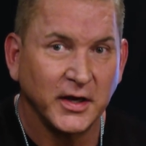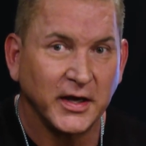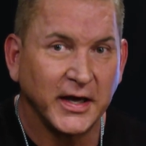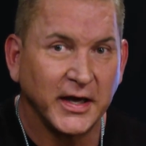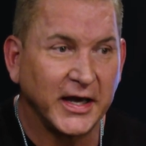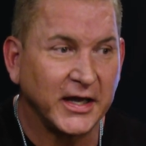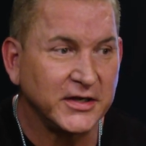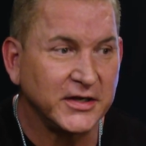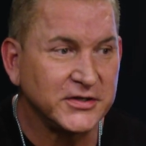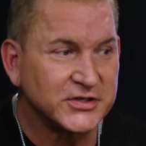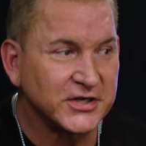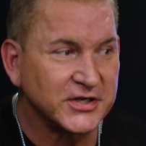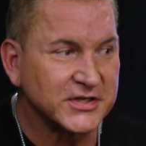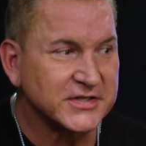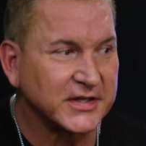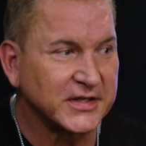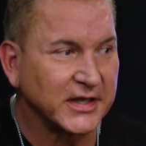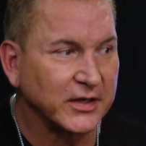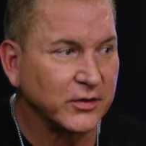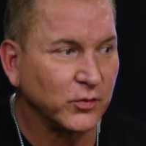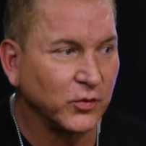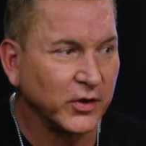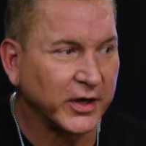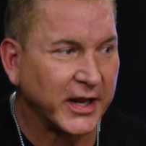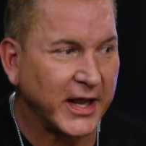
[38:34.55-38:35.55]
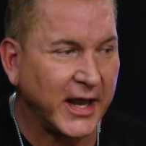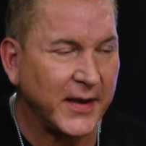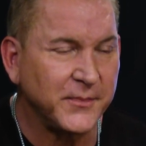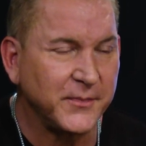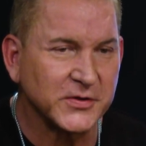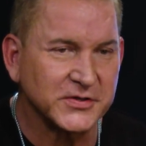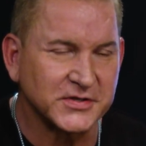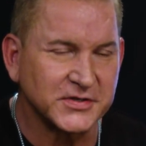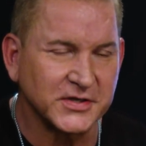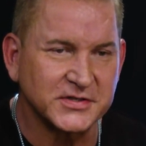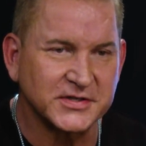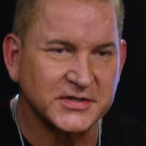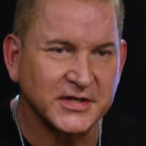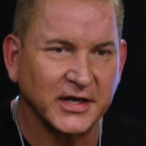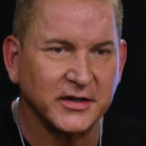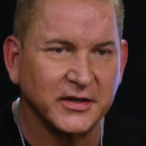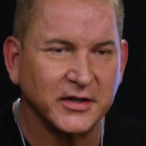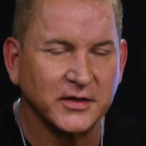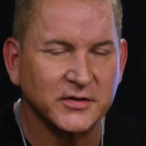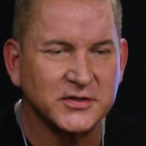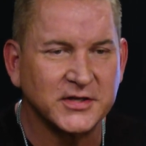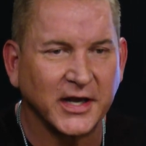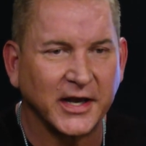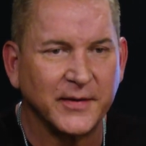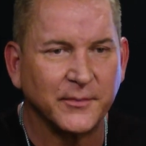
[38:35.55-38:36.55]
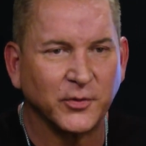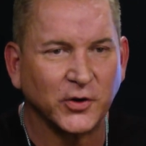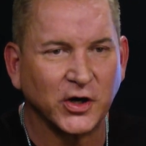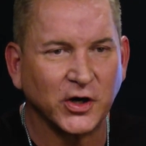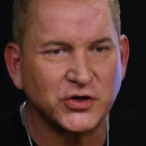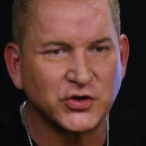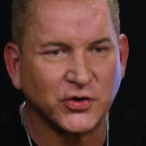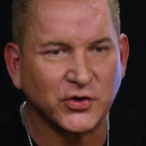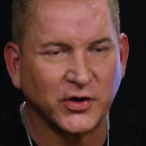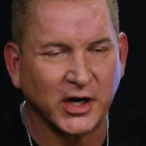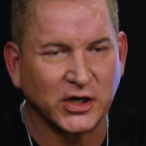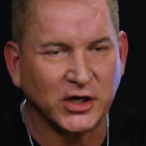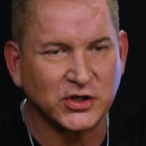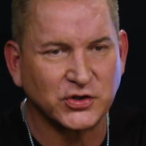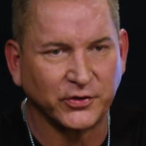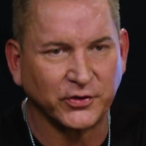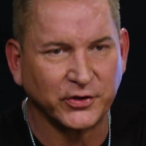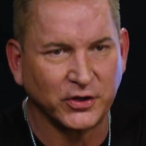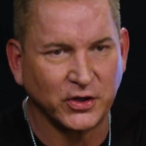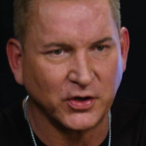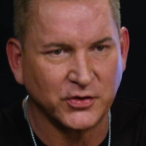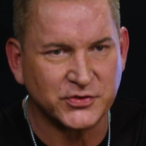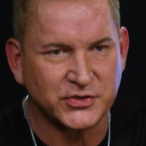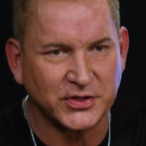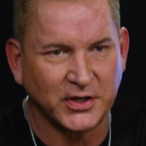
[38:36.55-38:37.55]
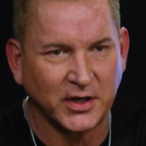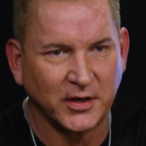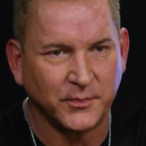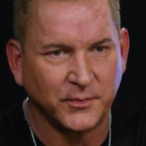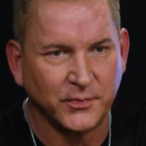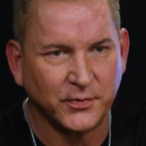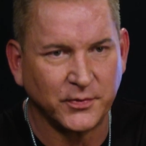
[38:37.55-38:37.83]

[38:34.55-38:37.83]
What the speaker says: And just that what happens is time pressure actually goes up.